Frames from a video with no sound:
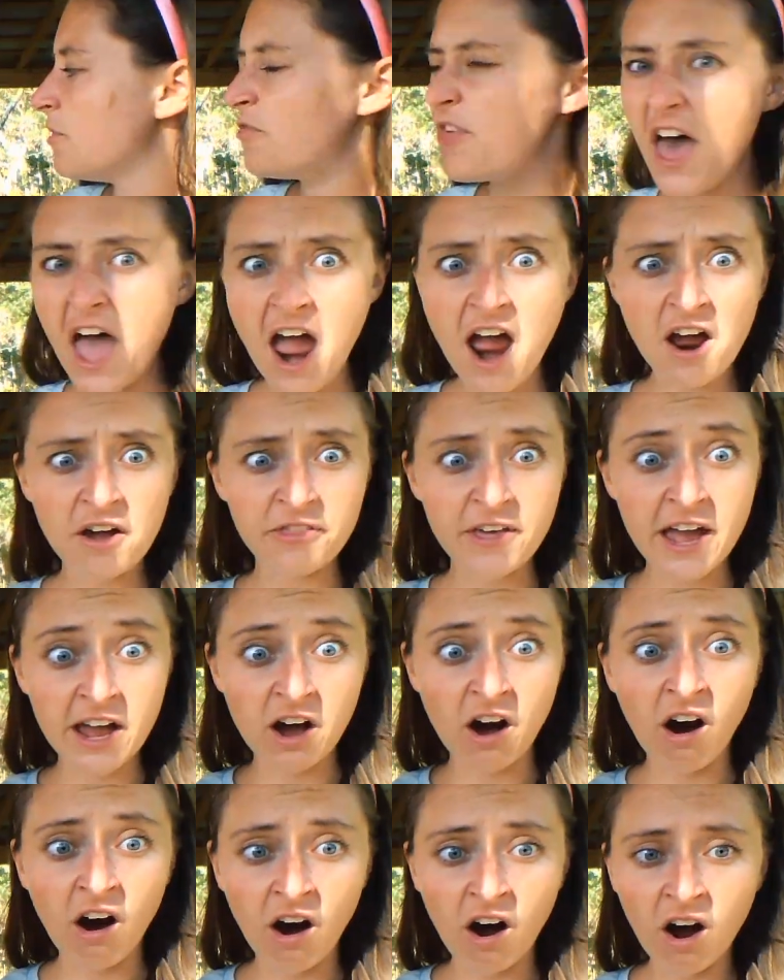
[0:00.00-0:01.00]
There
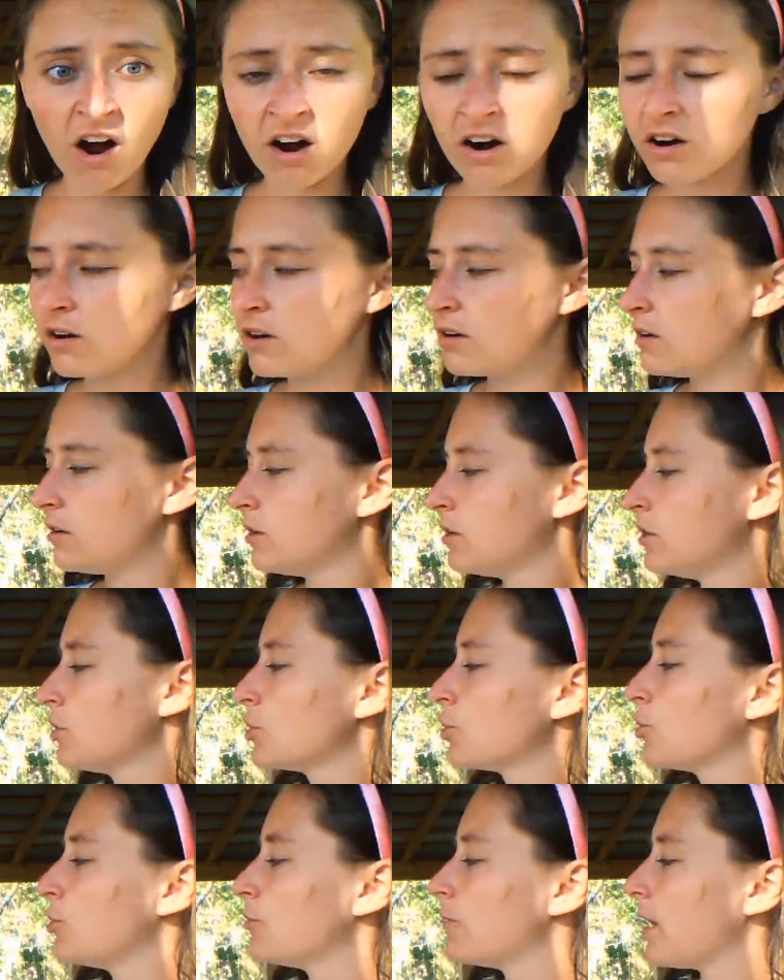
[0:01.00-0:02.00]
they are,
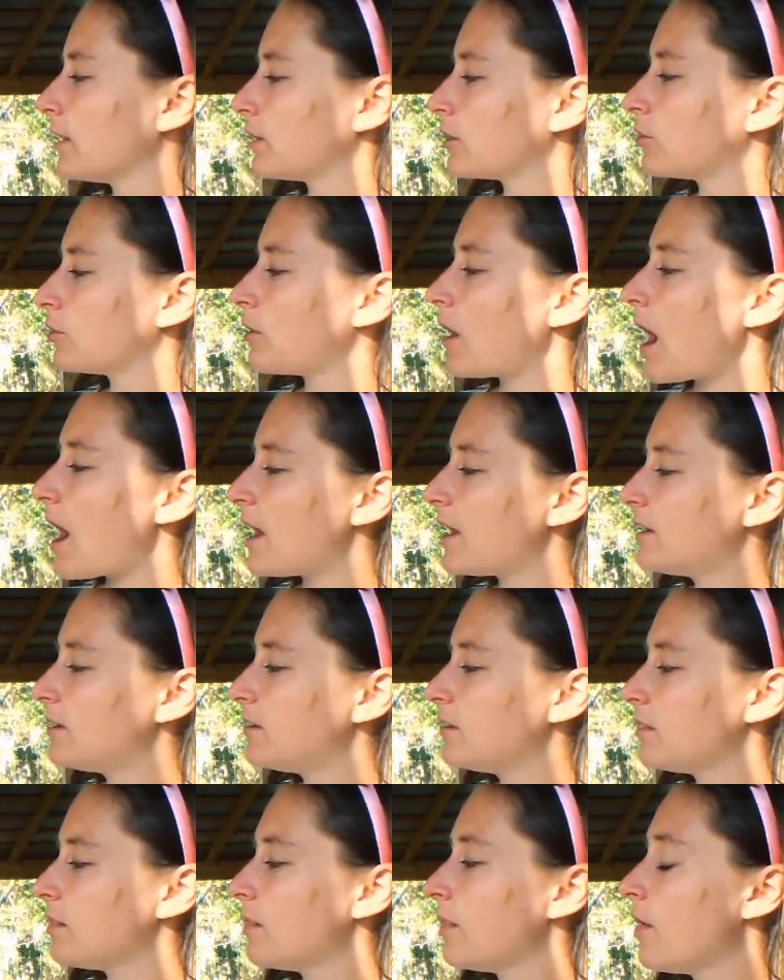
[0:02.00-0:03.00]
Corella cried.
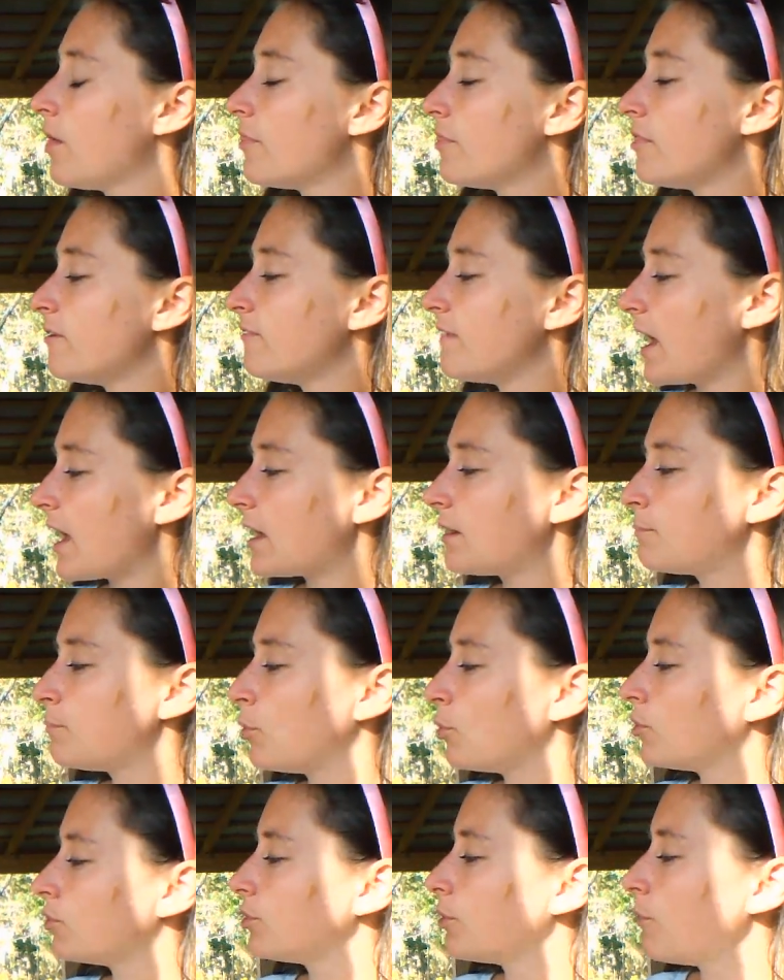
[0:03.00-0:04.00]
The van
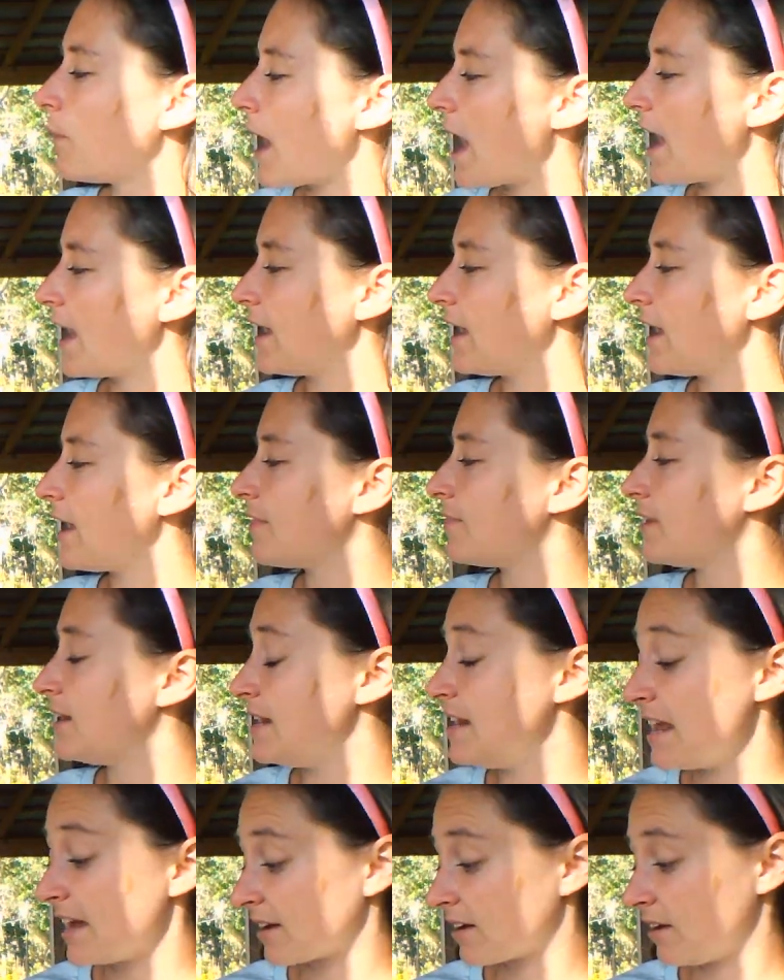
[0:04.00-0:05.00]
pulled away in the
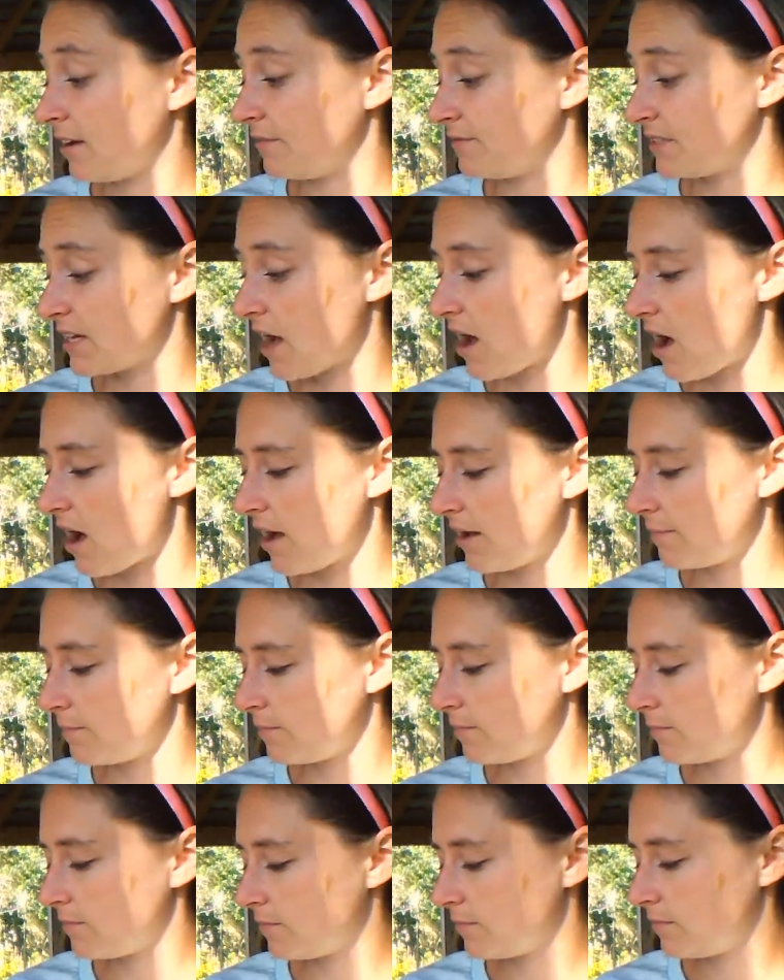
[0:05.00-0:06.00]
nick of time.